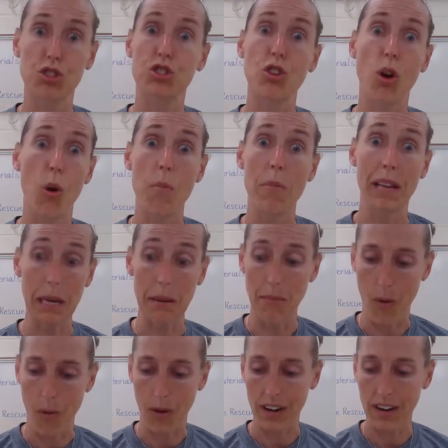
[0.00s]
so many
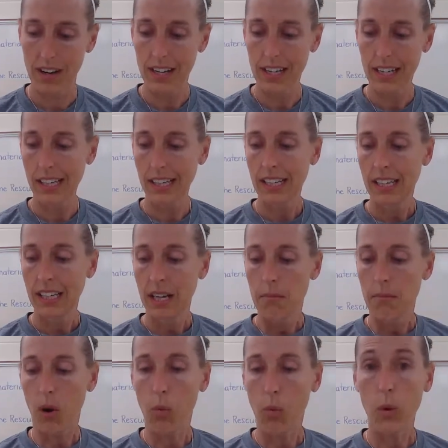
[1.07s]
more.
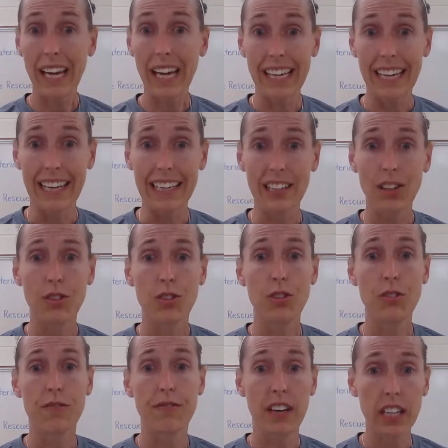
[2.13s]
But when you
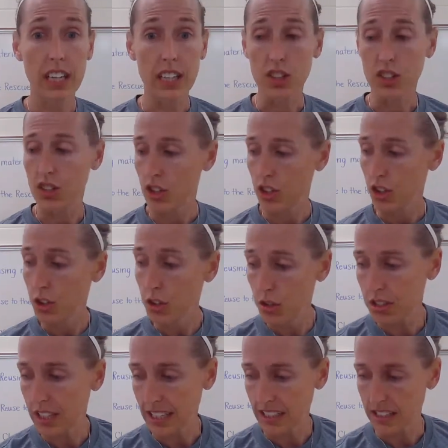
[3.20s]
finish
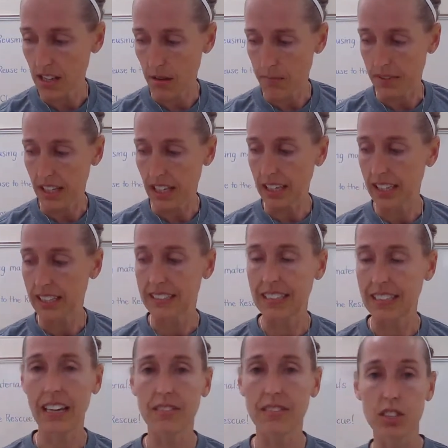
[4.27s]
using something,
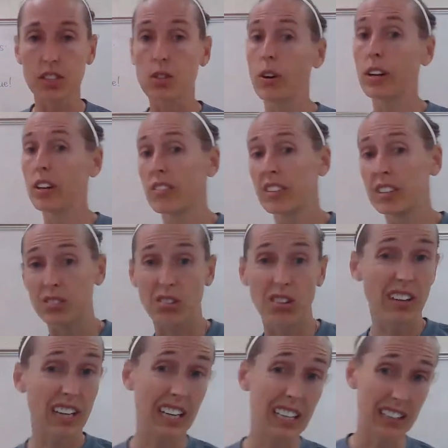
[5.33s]
instead of just going over and
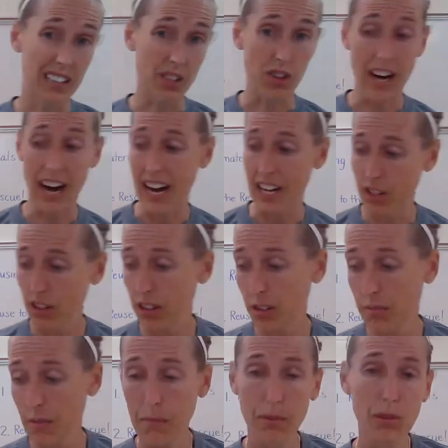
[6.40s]
throwing it in the trash, oh,
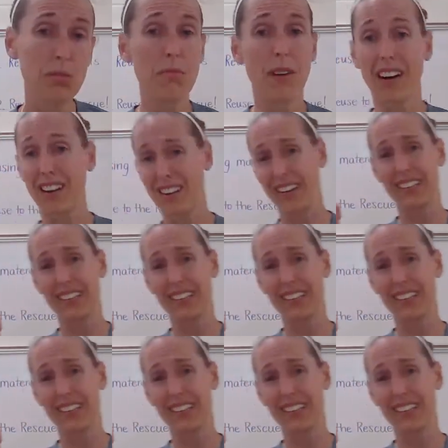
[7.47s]
my blue marker, it